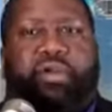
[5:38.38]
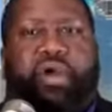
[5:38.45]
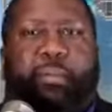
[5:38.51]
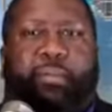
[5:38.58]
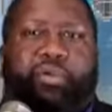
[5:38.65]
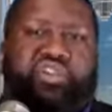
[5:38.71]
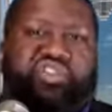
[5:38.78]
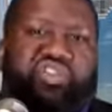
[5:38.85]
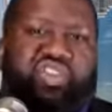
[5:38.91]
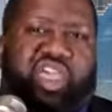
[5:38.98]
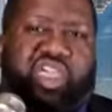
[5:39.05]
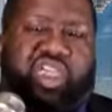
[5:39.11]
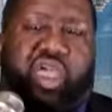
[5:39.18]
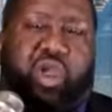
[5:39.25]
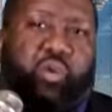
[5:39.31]
People don't
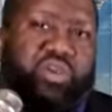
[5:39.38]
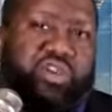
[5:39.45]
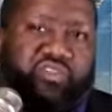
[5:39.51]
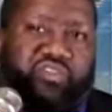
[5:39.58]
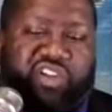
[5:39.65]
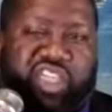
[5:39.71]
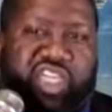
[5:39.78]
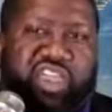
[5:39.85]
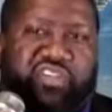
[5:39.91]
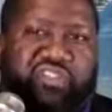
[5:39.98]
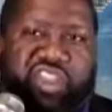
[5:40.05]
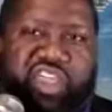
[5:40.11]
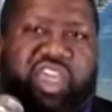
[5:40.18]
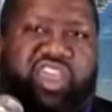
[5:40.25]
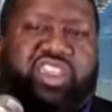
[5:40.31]
appreciate when you're
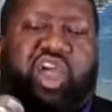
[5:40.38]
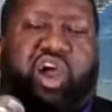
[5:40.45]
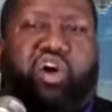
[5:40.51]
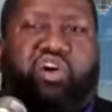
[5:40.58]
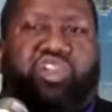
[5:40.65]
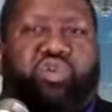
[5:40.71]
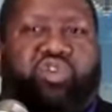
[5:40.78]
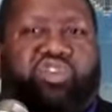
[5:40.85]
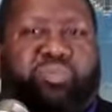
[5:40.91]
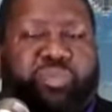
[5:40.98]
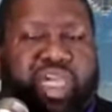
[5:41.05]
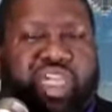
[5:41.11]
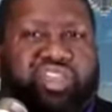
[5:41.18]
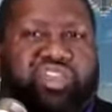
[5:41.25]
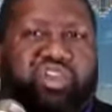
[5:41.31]
forgiving. They only
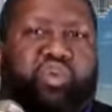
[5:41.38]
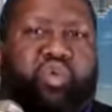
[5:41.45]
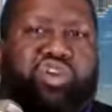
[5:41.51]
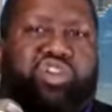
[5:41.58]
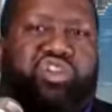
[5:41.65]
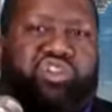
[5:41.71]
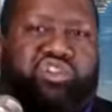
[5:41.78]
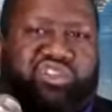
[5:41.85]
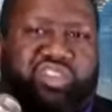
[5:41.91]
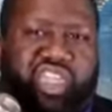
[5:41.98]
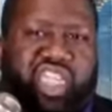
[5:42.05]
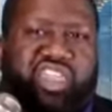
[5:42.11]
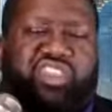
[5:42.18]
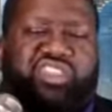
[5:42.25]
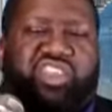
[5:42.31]
respect you when you're
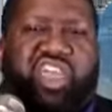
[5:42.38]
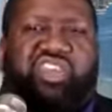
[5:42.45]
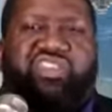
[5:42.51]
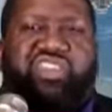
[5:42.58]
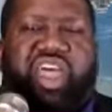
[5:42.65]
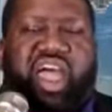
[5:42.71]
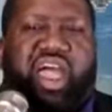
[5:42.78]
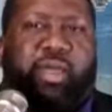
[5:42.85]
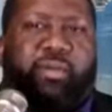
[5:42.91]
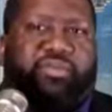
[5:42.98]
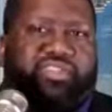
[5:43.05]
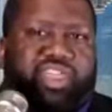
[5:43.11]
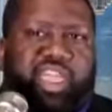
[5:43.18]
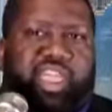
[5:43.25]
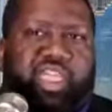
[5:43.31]
saying the things that I
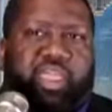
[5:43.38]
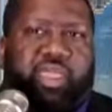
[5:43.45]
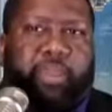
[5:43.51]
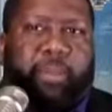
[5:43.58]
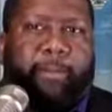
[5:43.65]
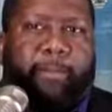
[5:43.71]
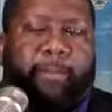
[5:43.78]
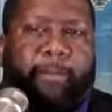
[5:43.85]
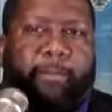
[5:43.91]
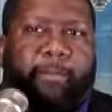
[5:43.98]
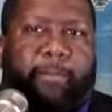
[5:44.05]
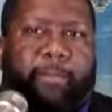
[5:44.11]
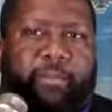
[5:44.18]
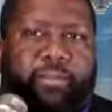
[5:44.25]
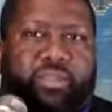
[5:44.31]
am saying.
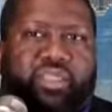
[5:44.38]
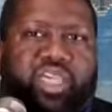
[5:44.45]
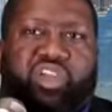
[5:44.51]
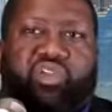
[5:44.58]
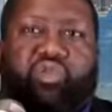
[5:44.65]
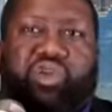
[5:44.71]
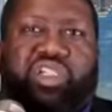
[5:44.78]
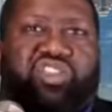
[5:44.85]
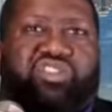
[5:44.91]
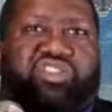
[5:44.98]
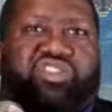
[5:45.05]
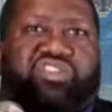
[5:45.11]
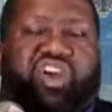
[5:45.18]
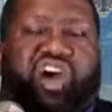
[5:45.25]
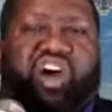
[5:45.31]
It's
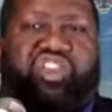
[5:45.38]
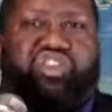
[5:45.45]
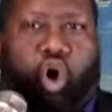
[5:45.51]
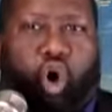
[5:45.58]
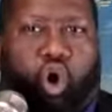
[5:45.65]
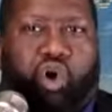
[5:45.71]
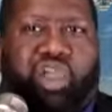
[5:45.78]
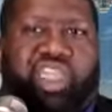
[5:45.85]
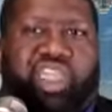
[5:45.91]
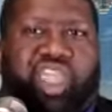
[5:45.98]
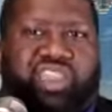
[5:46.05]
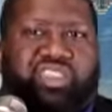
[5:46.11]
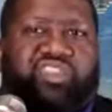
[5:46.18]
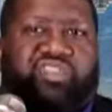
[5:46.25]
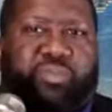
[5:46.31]
really just
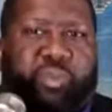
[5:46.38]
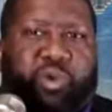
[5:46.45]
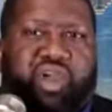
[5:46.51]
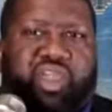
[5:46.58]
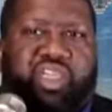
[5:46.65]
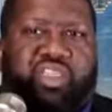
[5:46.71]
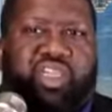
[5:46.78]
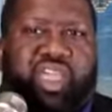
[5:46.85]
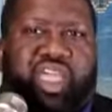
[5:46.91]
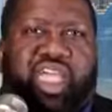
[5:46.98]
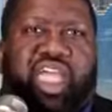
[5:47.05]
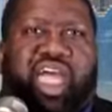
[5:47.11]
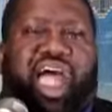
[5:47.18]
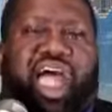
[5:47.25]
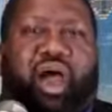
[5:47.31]
annoying at this point.
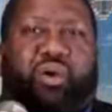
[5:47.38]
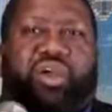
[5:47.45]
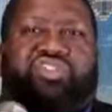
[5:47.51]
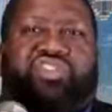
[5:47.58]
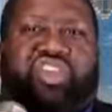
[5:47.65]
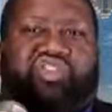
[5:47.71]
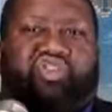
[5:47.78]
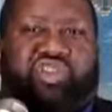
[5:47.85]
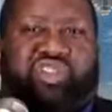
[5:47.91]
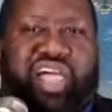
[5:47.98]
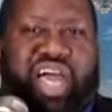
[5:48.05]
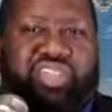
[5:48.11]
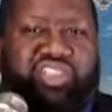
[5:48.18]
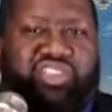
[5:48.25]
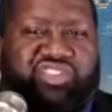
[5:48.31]
How is it that you
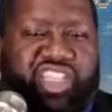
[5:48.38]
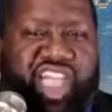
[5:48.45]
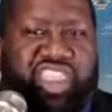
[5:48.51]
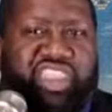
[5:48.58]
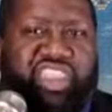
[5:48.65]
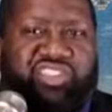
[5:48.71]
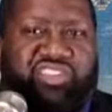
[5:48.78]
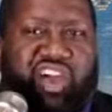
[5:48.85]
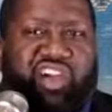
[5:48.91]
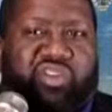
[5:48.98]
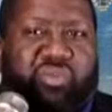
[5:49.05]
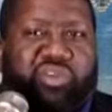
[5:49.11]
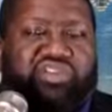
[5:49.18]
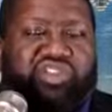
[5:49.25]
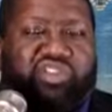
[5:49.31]
allow the Chinese
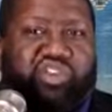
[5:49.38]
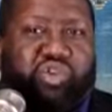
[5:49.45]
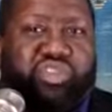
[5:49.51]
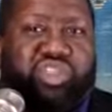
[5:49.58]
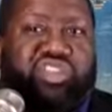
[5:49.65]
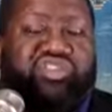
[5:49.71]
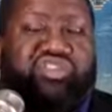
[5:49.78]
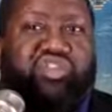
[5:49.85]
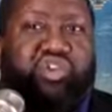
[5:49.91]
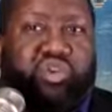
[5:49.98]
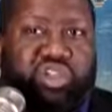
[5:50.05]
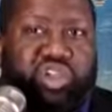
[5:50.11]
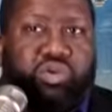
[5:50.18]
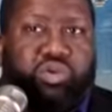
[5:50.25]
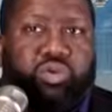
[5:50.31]
government to do this
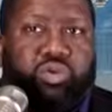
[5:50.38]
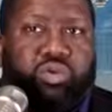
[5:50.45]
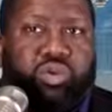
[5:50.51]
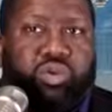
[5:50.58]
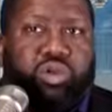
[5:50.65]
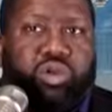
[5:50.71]
to you?